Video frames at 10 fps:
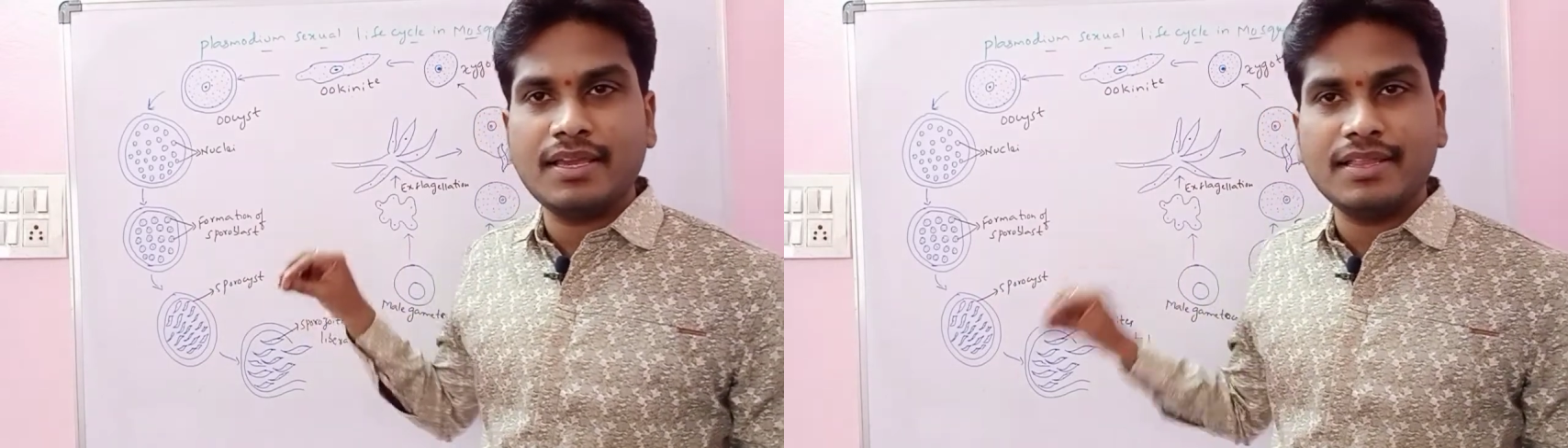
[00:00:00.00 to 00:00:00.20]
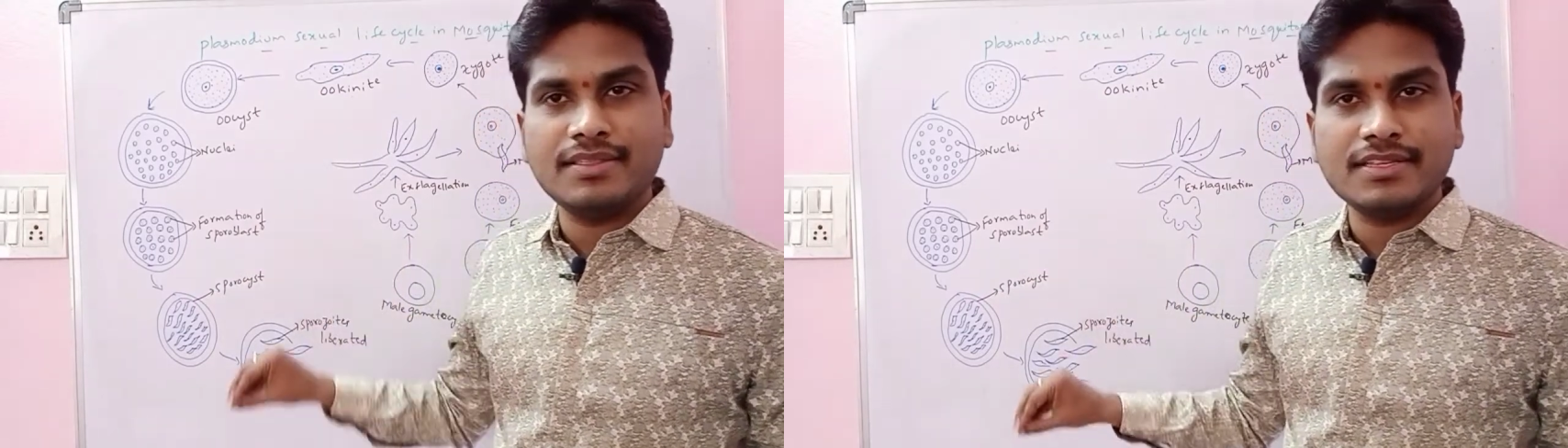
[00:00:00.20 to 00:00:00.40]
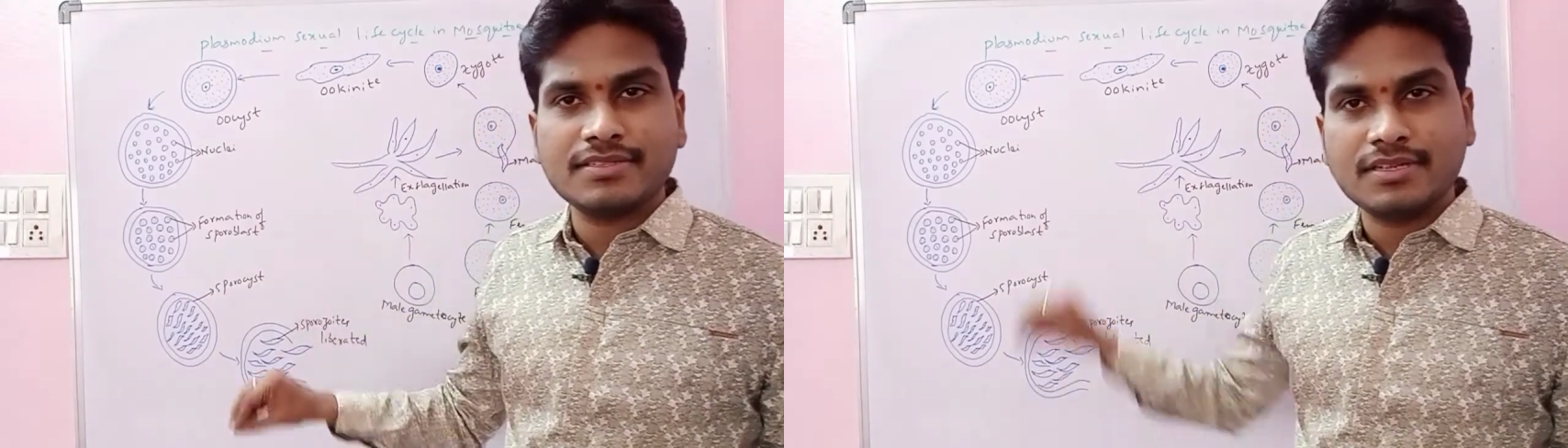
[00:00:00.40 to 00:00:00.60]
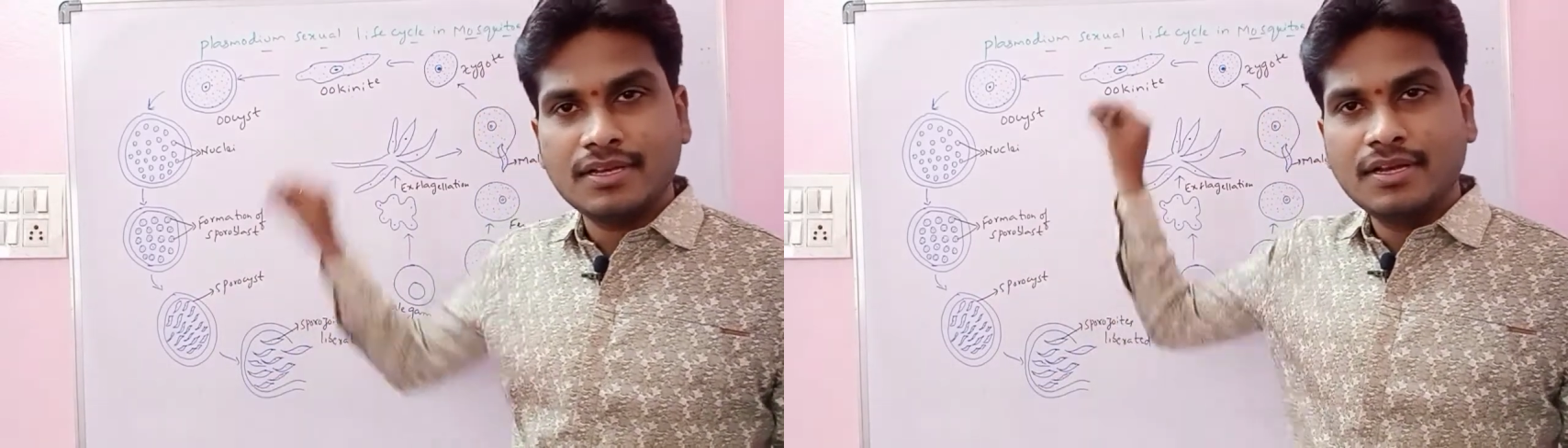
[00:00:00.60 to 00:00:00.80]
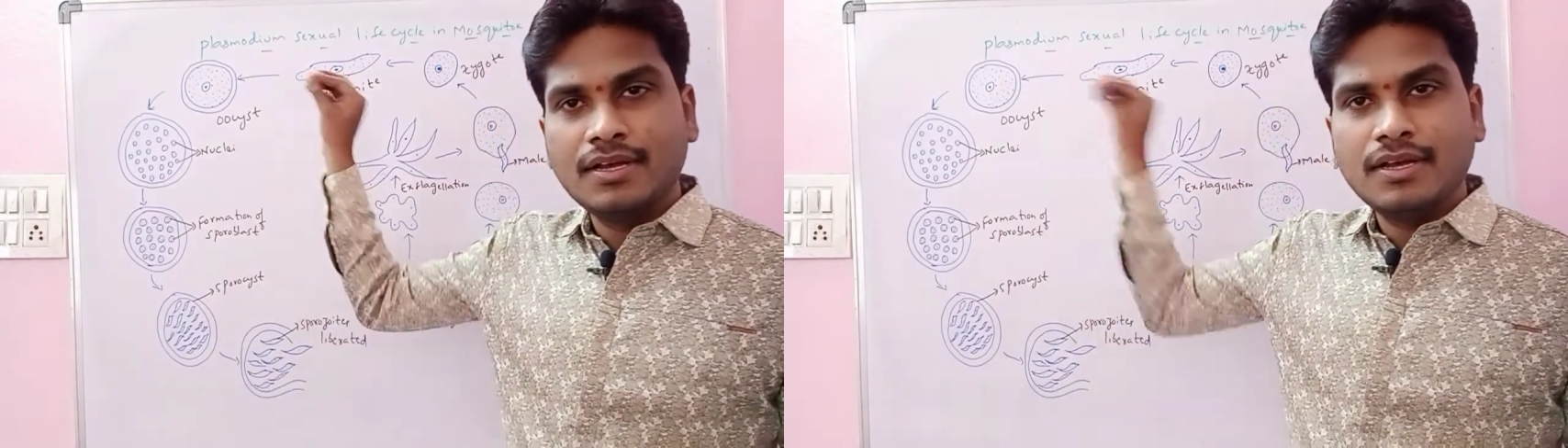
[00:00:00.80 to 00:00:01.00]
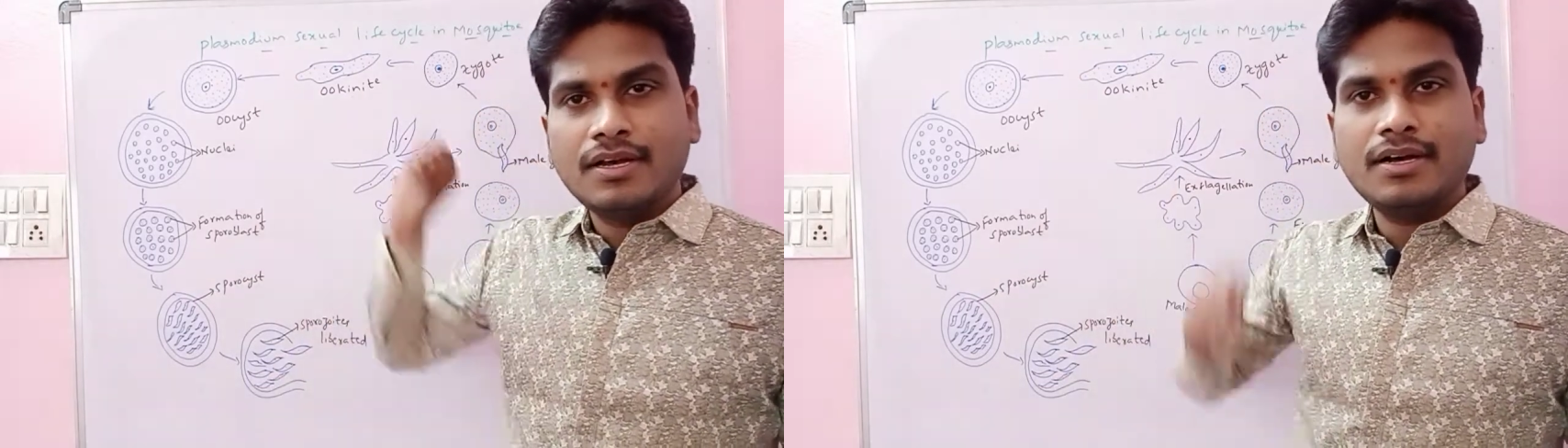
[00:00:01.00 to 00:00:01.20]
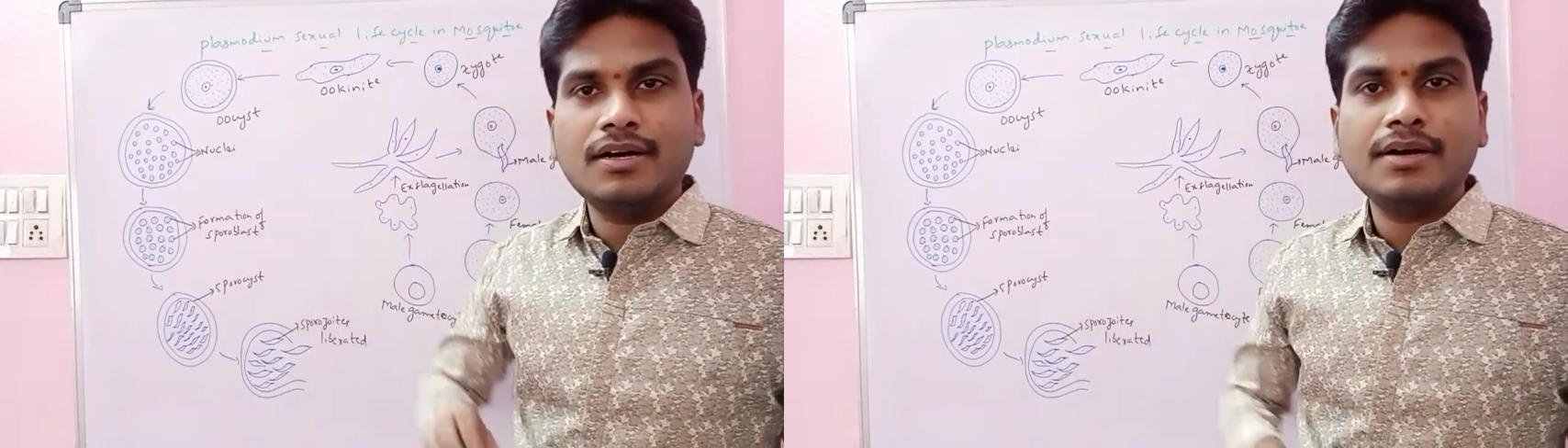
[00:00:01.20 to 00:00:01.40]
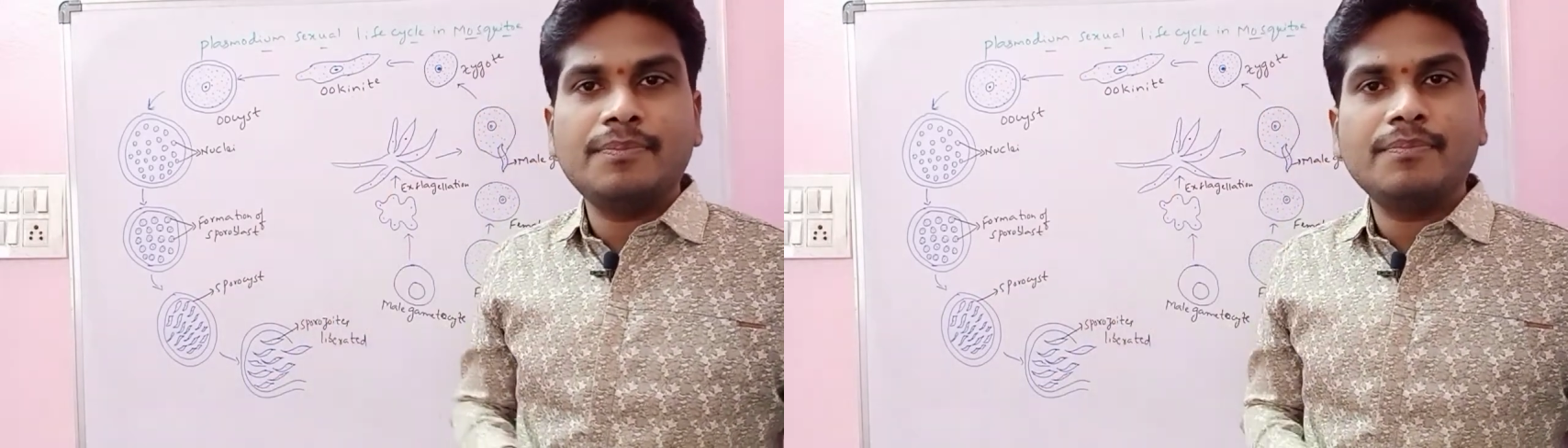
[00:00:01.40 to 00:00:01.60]
in this
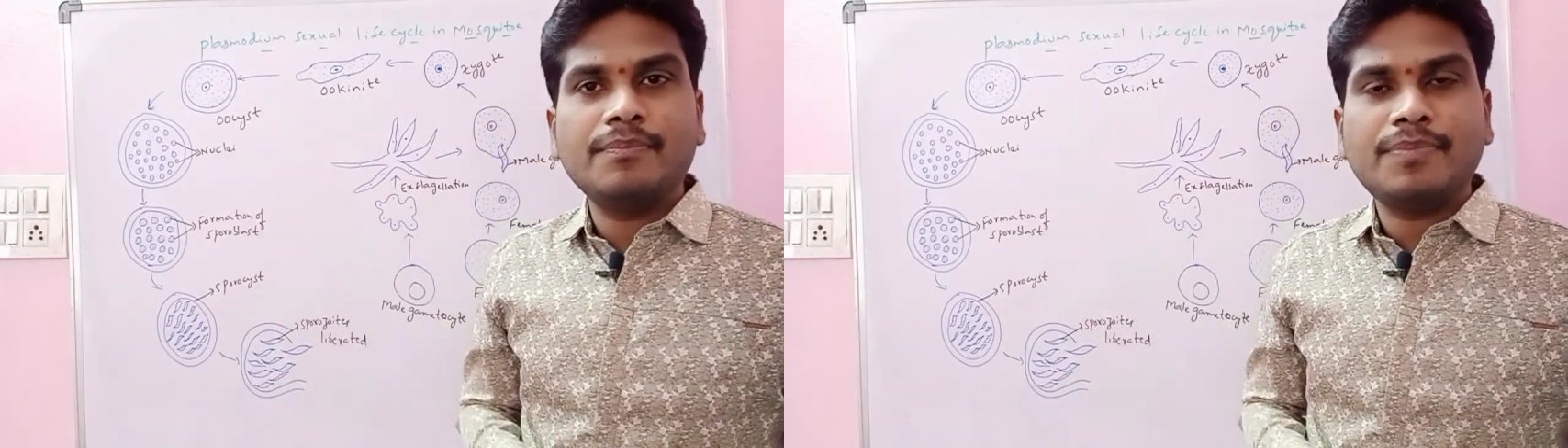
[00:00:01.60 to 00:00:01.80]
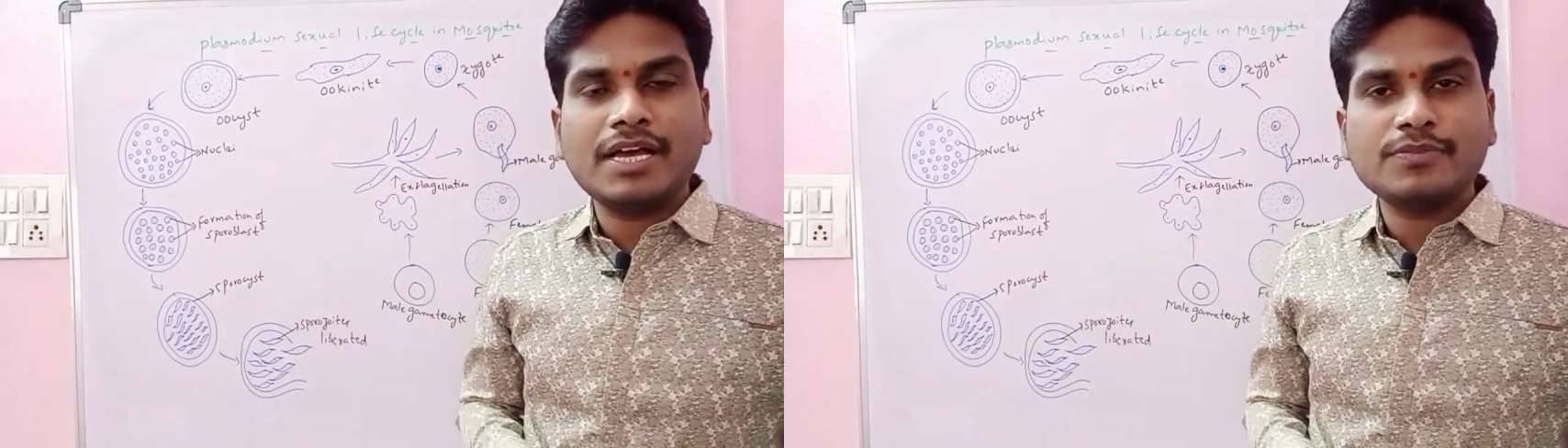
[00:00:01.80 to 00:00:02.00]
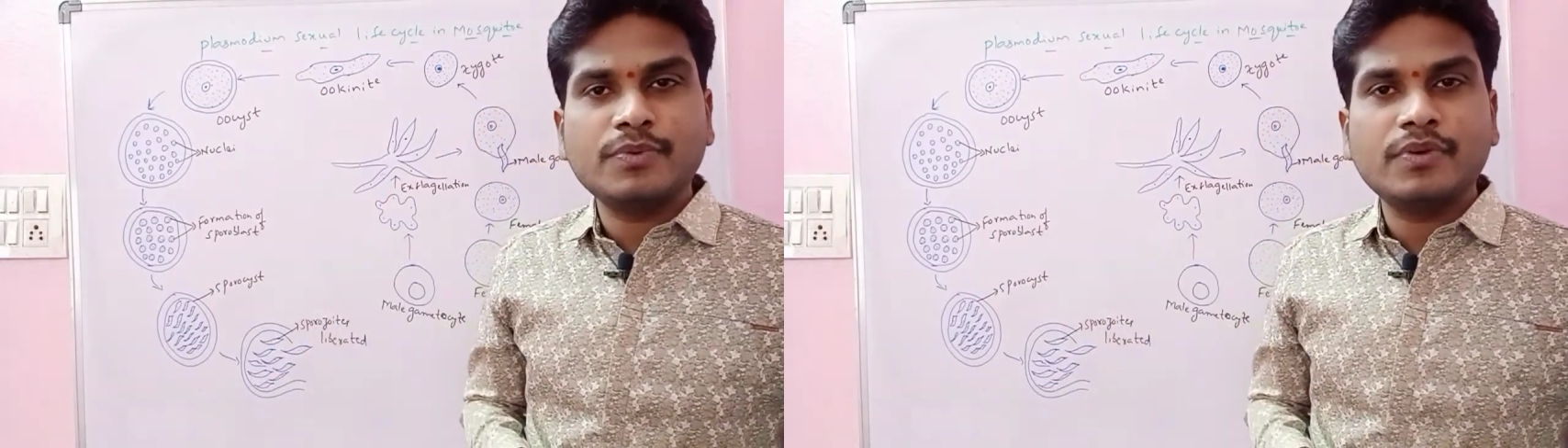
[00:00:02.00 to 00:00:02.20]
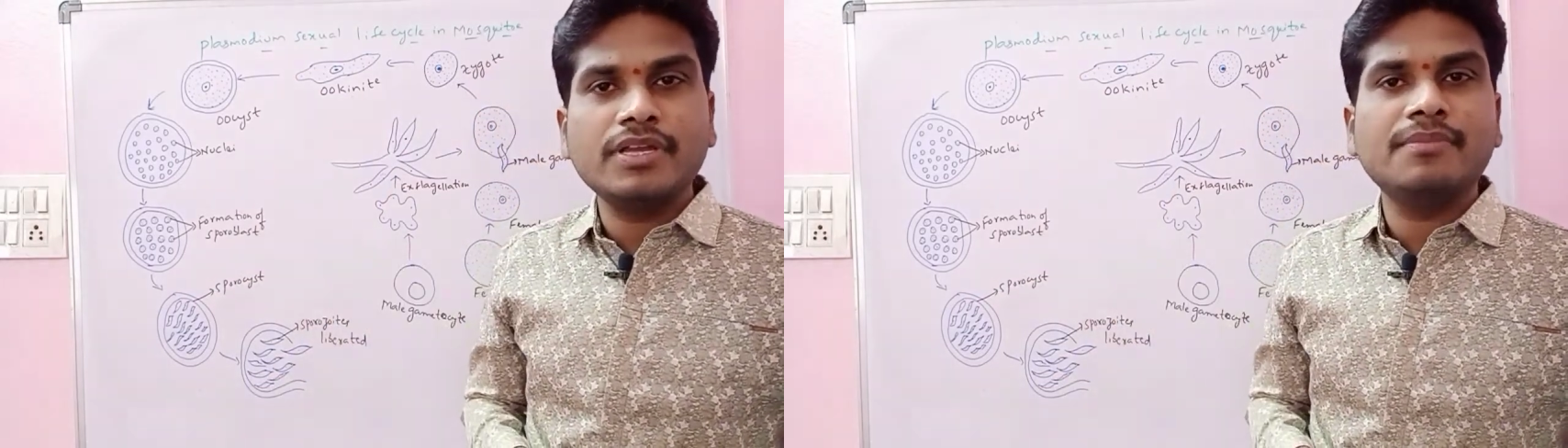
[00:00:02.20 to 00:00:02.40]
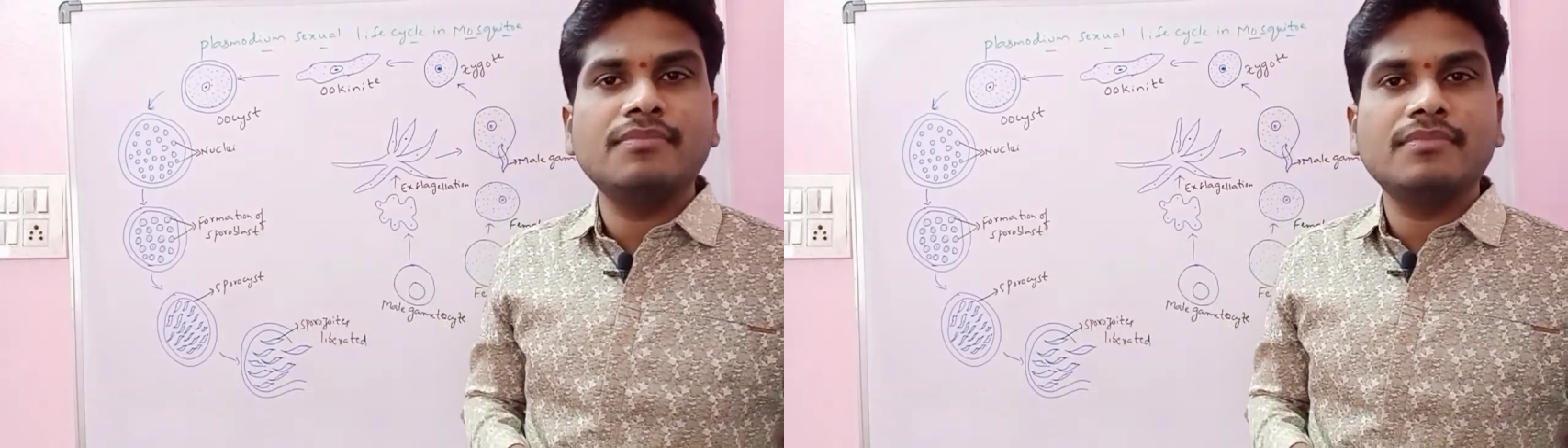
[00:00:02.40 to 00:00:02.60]
Plasmodium